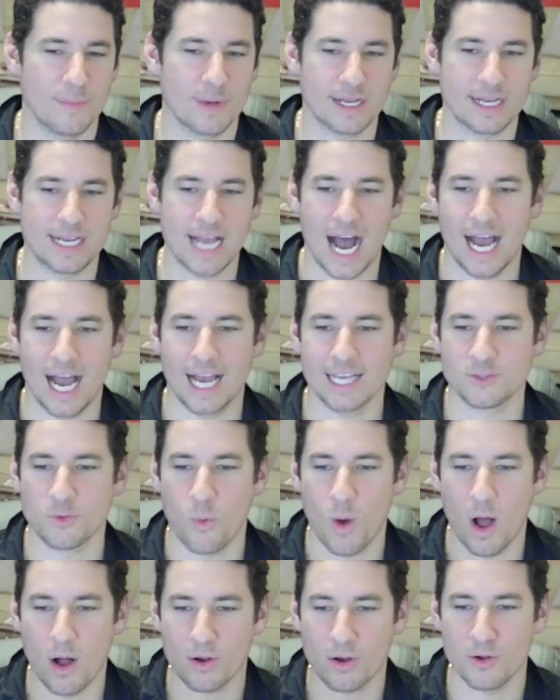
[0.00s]
Guys,
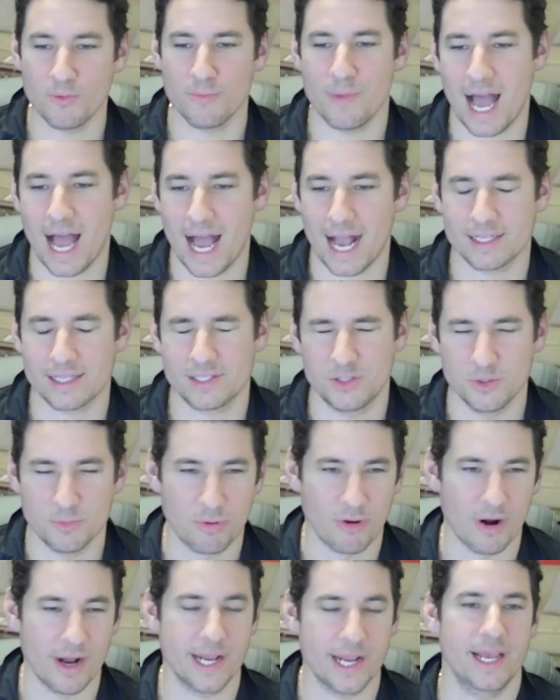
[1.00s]
welcome back to
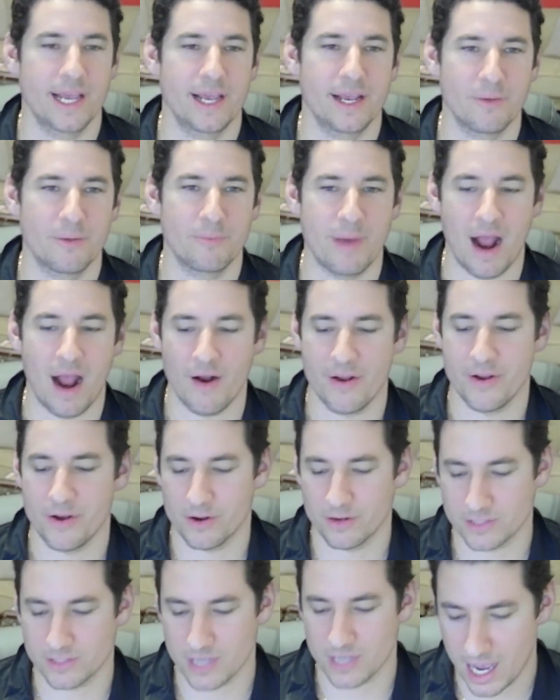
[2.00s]
Breaking
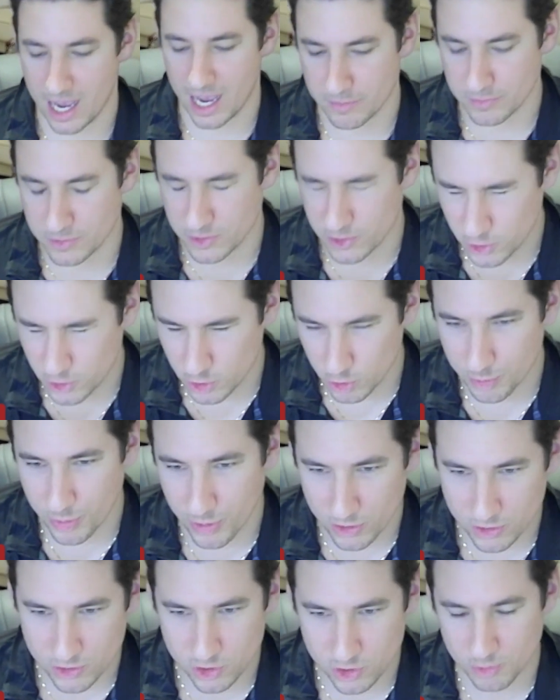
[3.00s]
Barriers. I am
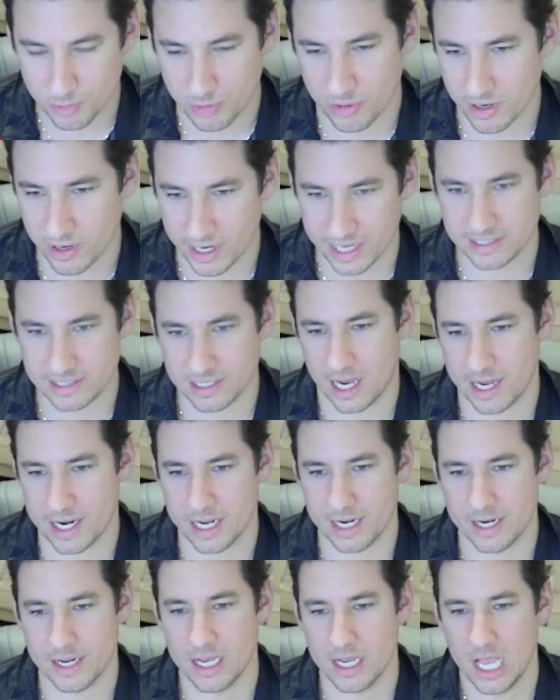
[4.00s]
super
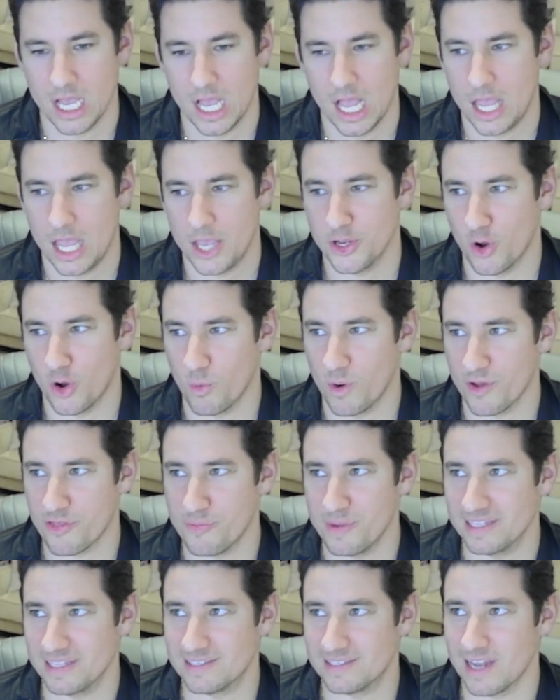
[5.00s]
excited. With
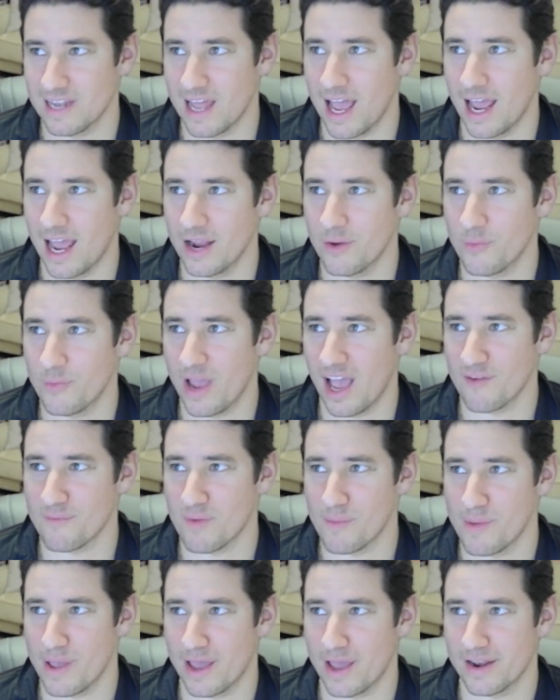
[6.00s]
me today, we have my
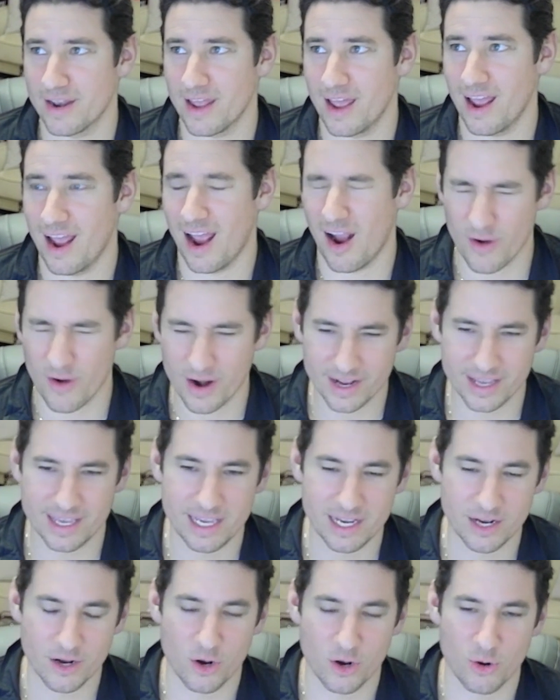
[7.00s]
man Eric
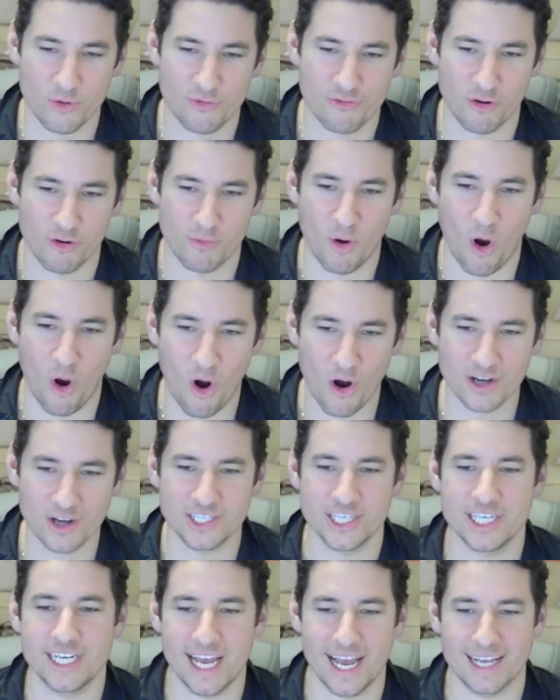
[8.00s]
here from
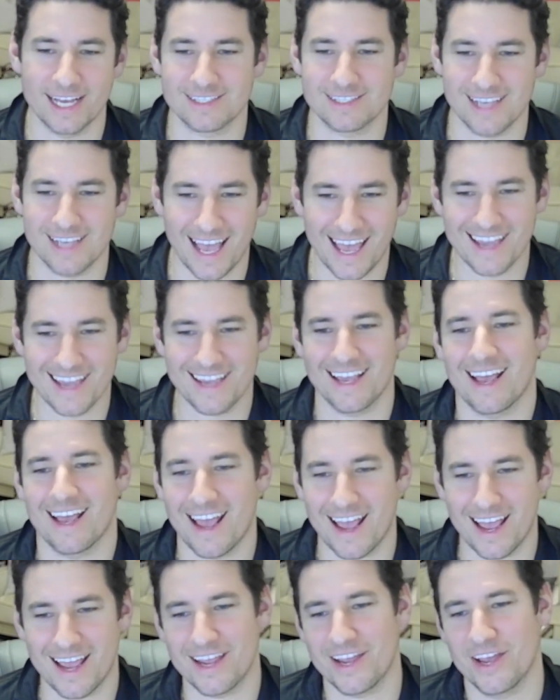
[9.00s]
RGS,
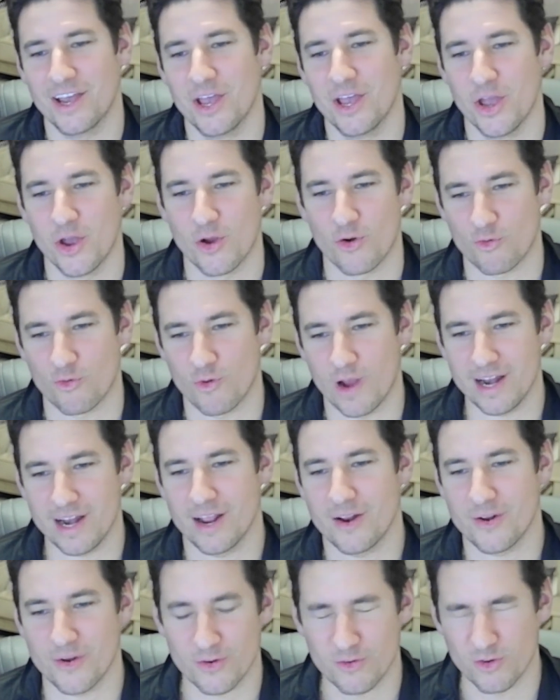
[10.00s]
aka
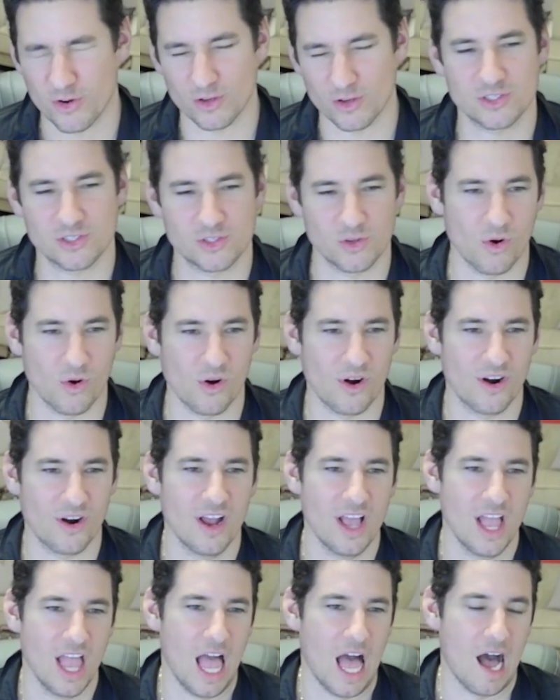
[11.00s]
Radiator Grill Store.
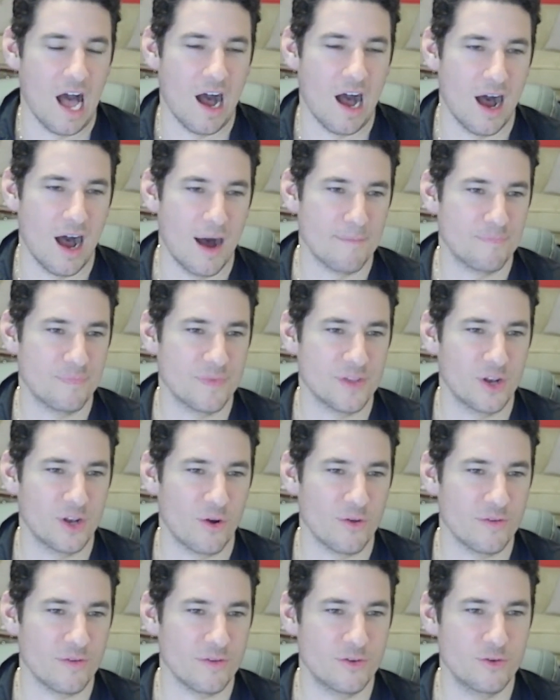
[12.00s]

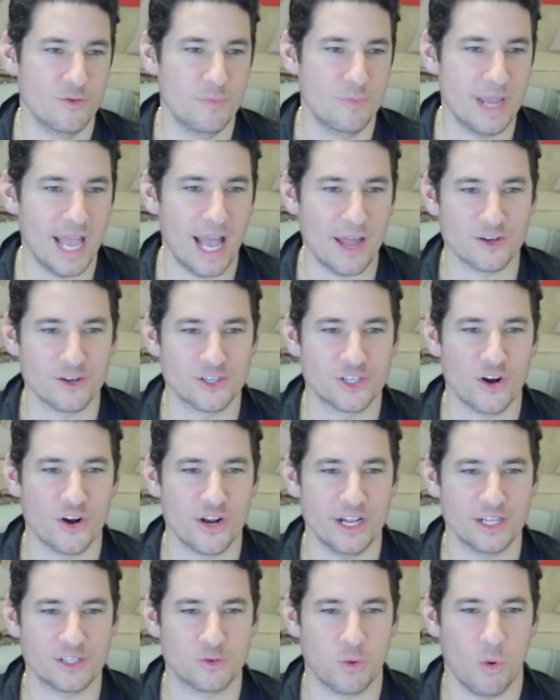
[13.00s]
You began your journey
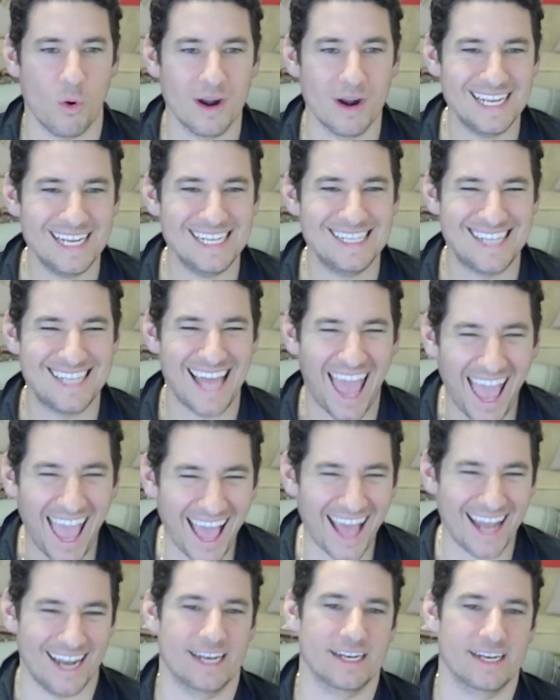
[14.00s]
in 2010.